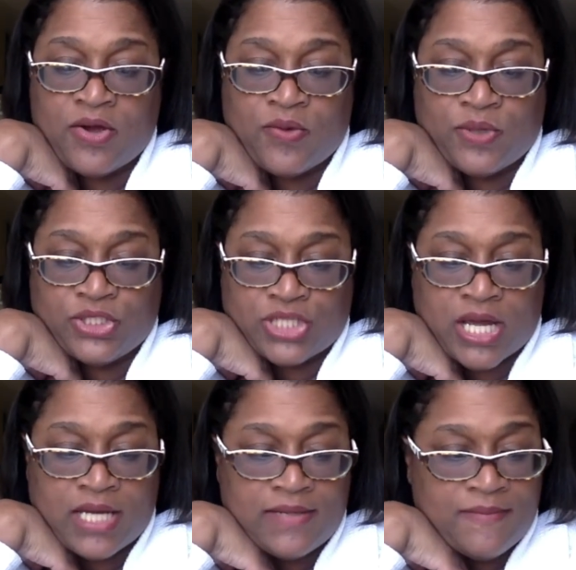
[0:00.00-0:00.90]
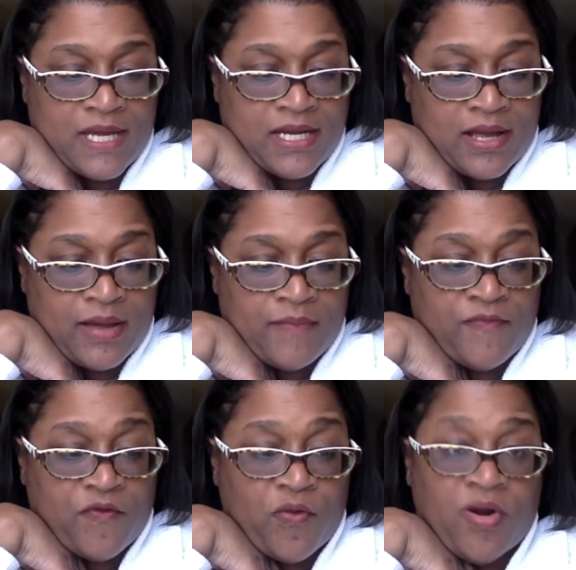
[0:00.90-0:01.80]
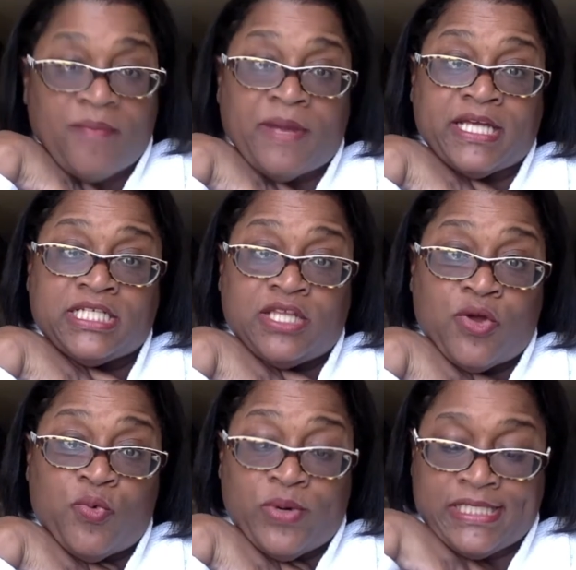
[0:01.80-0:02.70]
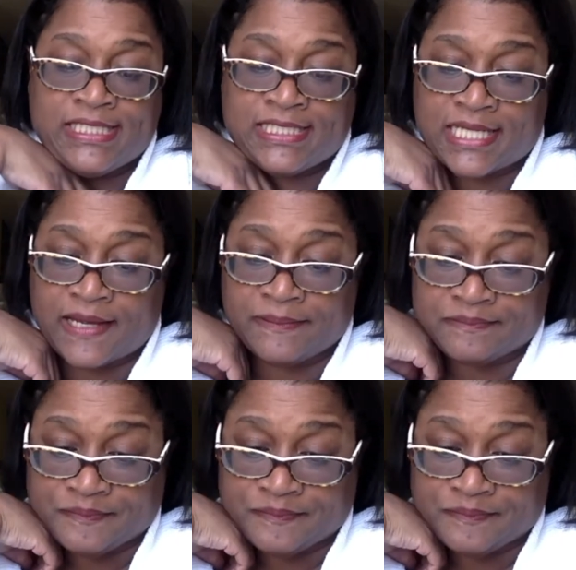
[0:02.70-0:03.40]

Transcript: which kind of made up for my slow Wednesday.